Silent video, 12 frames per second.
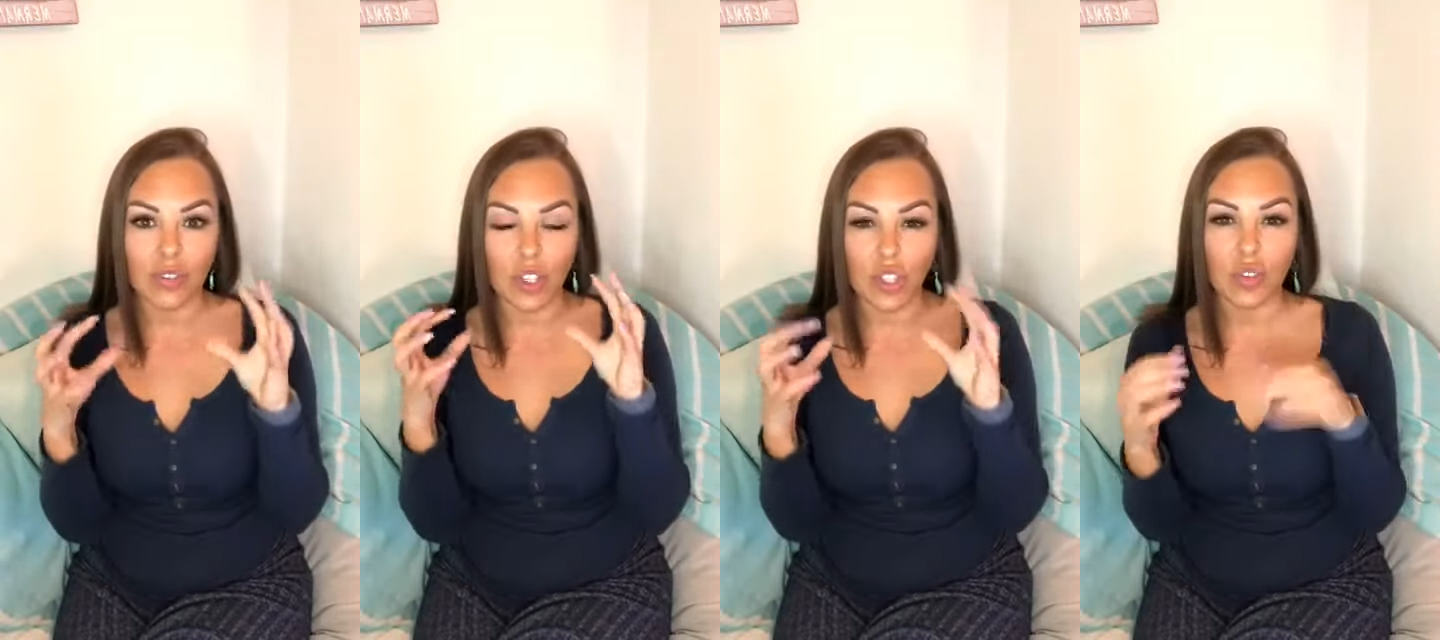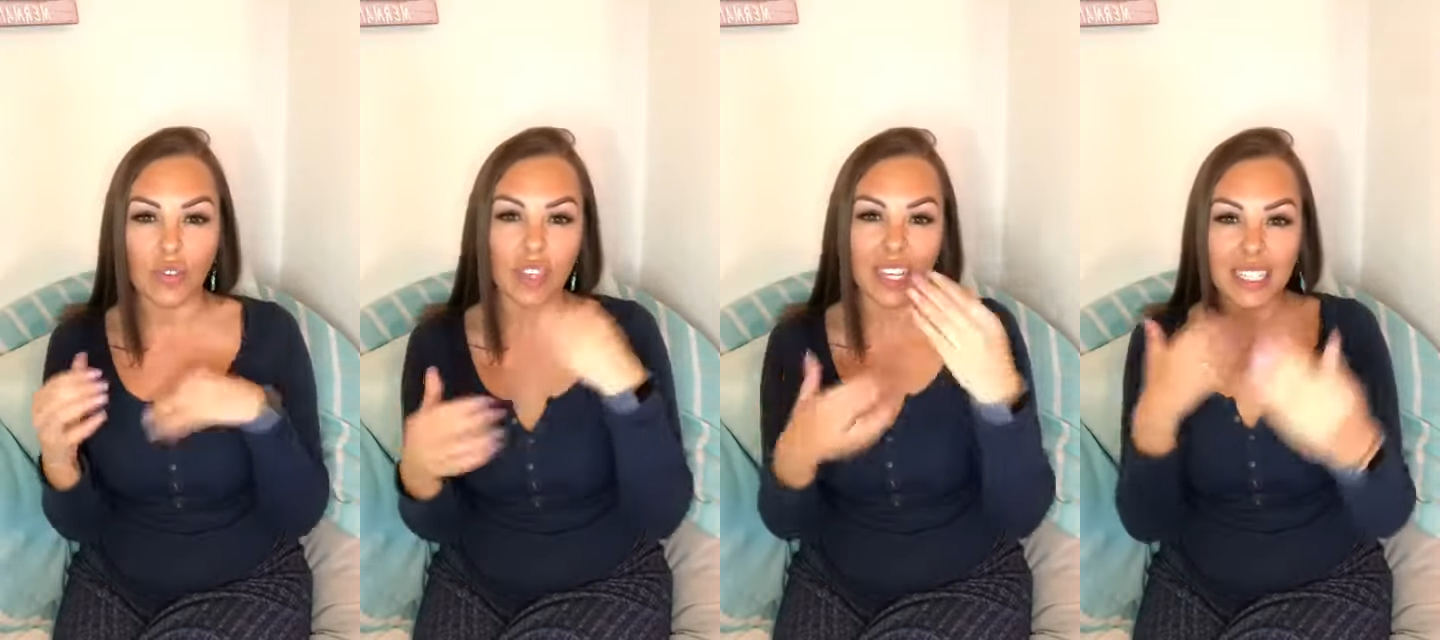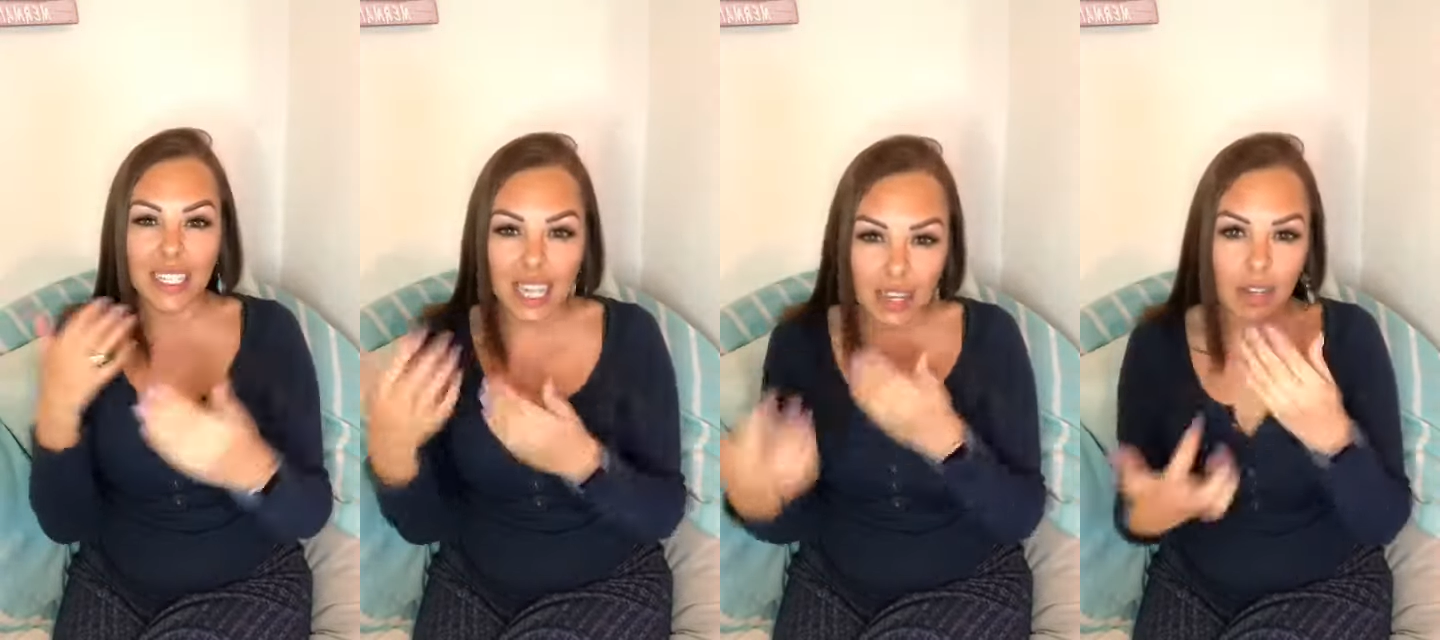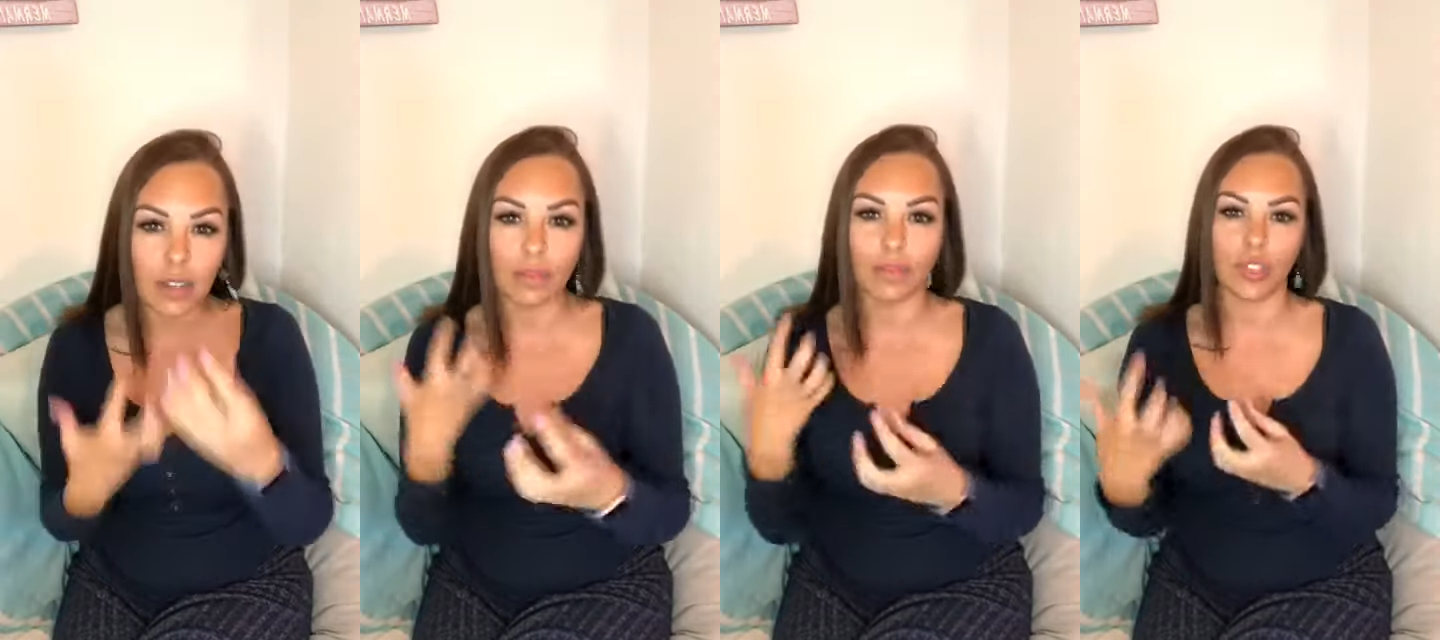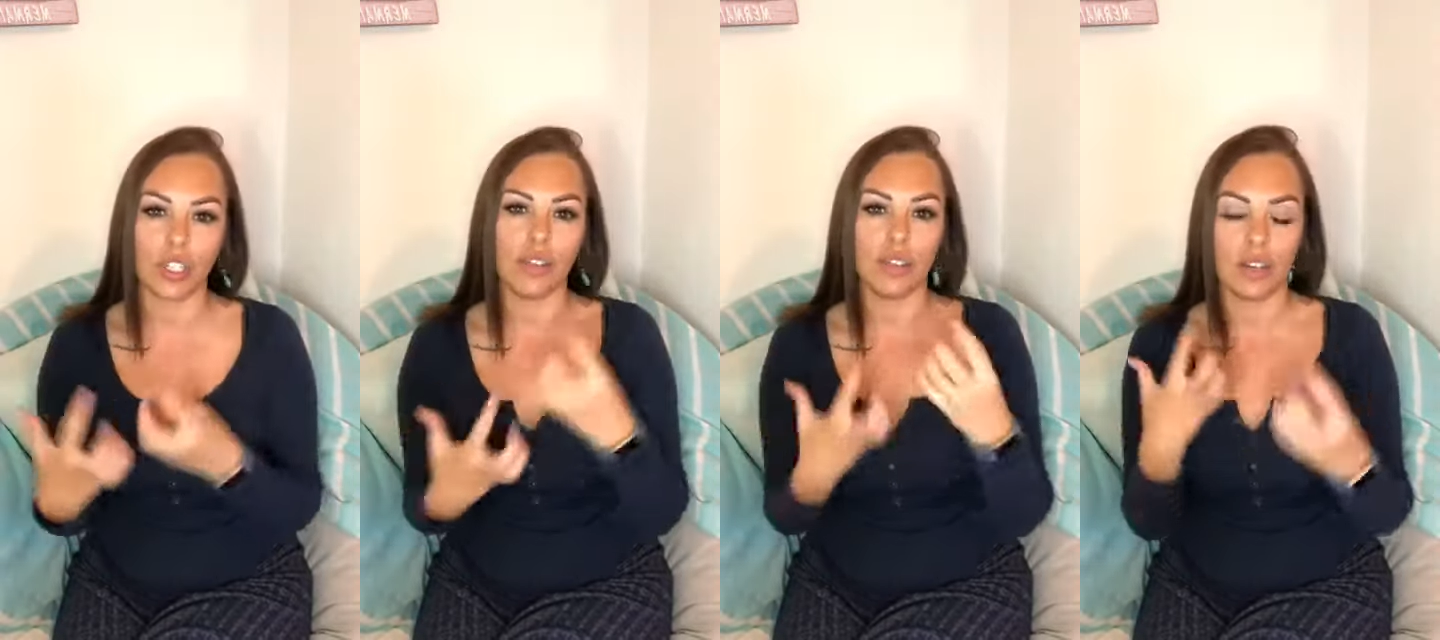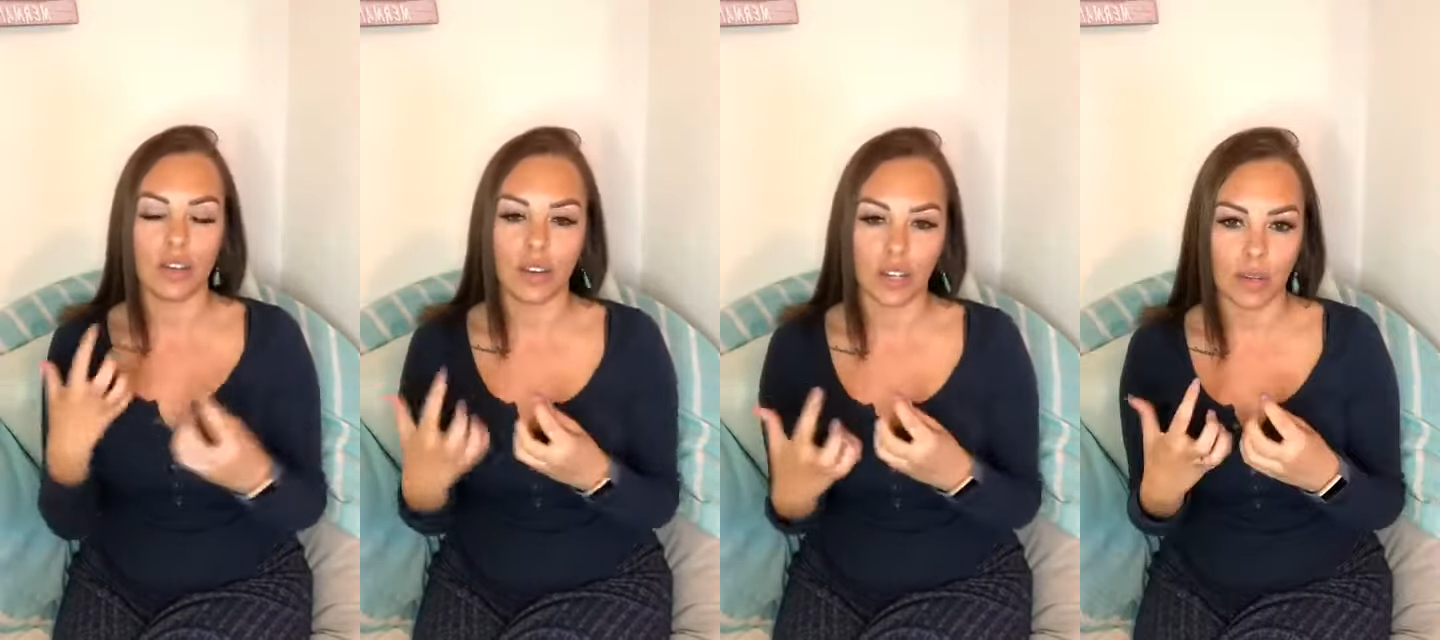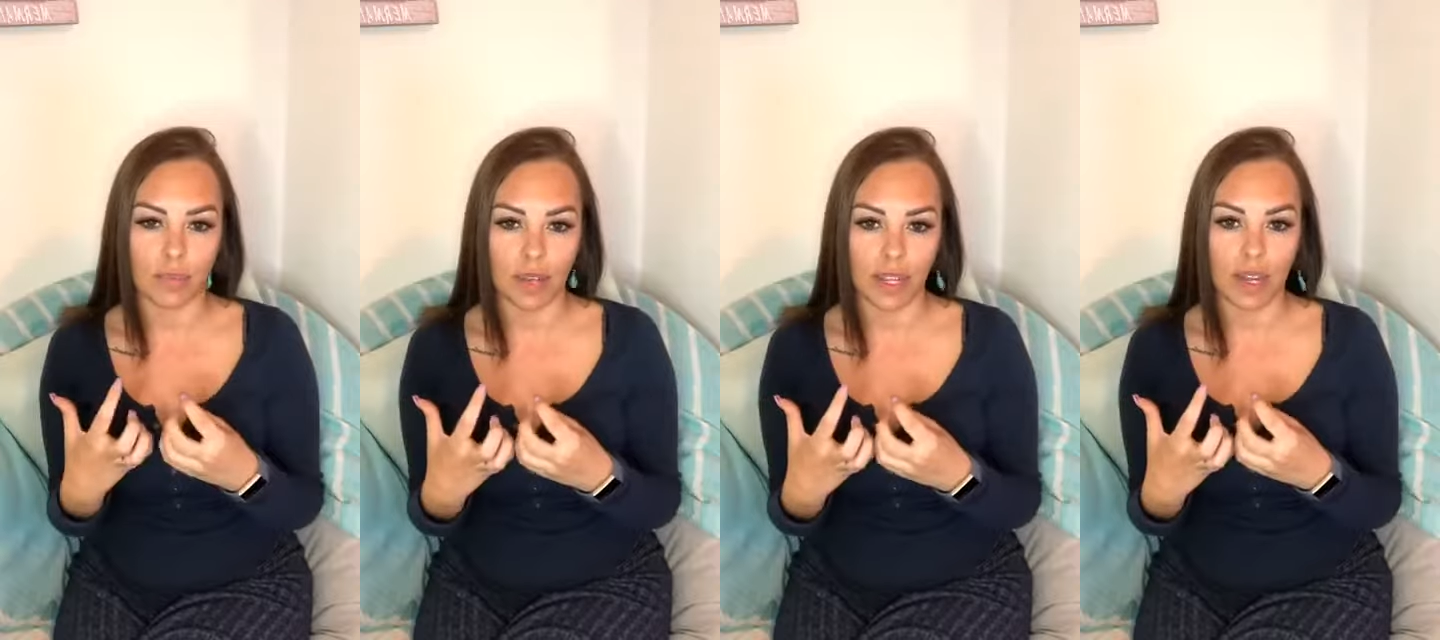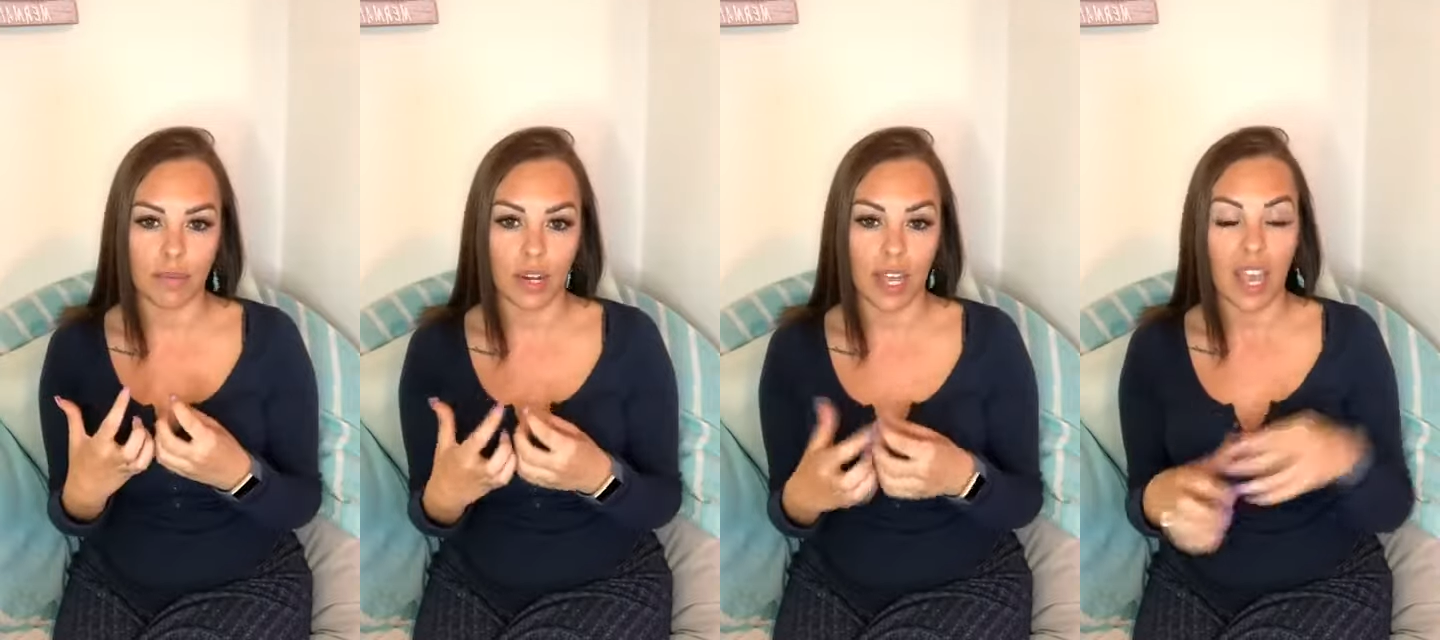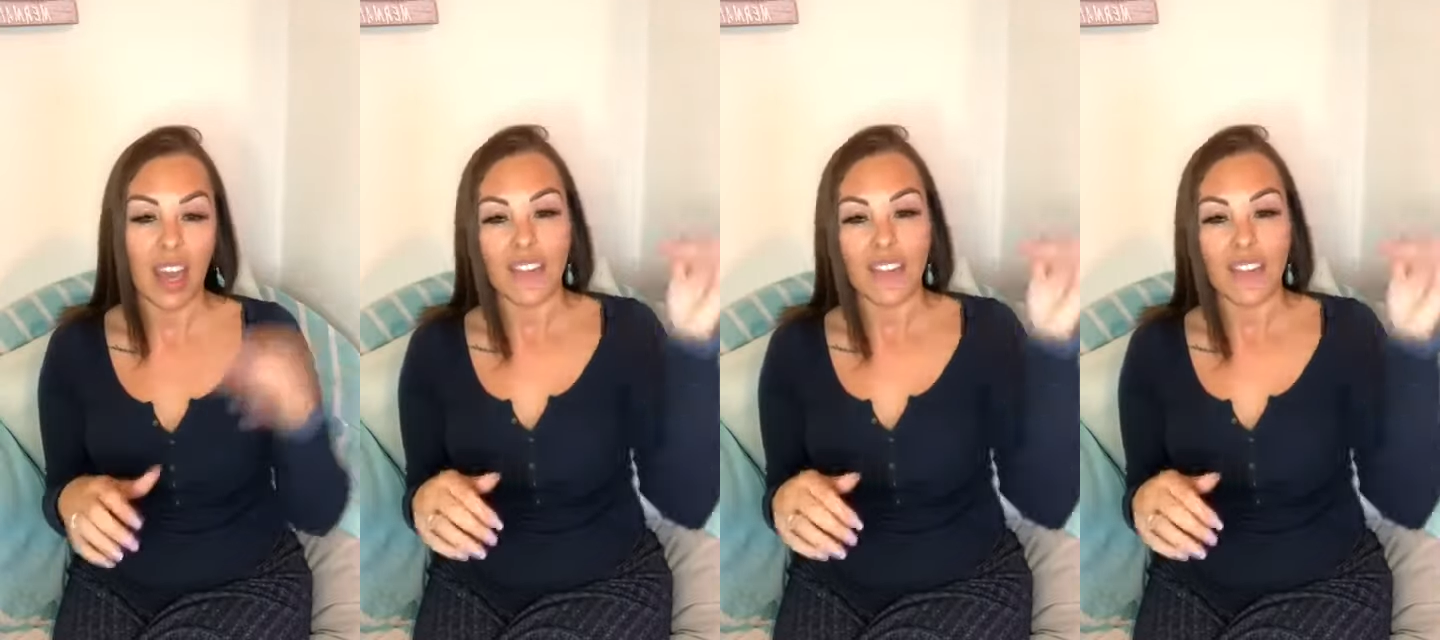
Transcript: the stuff that isn't income producing and not going to bring any money.